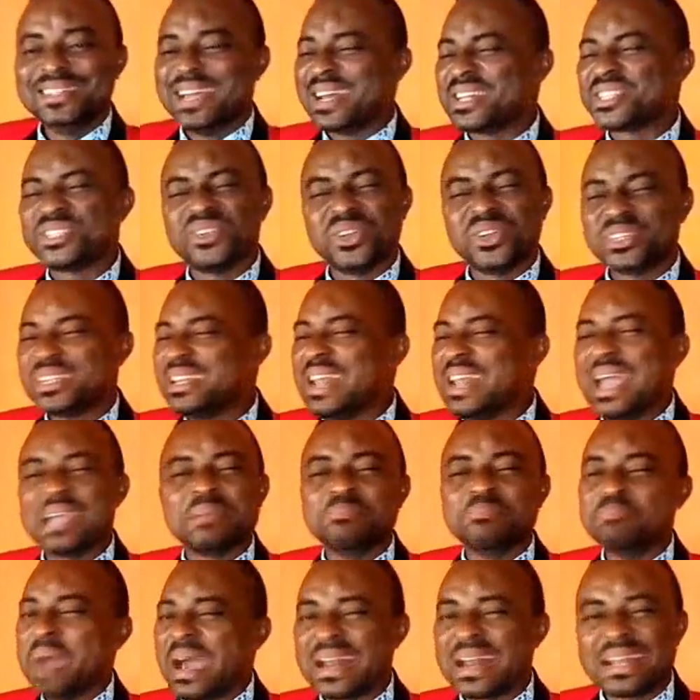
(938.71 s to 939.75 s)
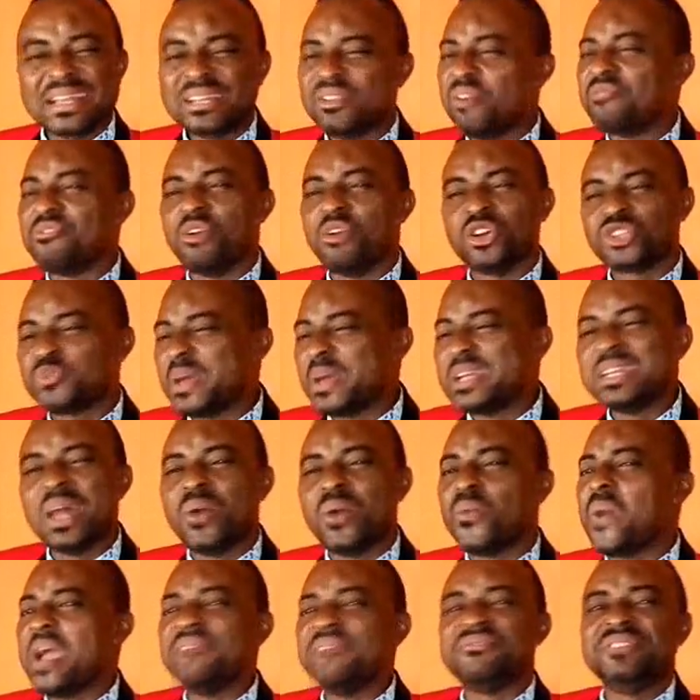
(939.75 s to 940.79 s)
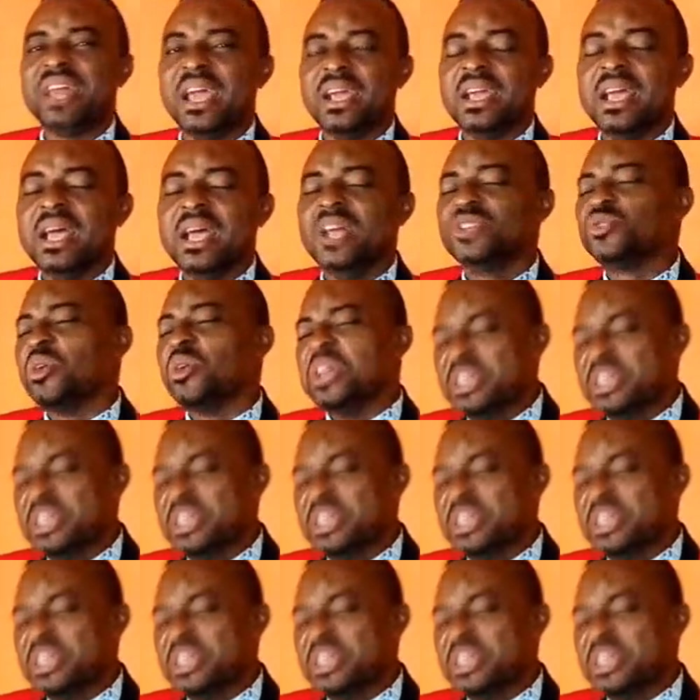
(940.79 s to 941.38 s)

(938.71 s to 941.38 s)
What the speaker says: There is nothing like marrying of husband and wife there.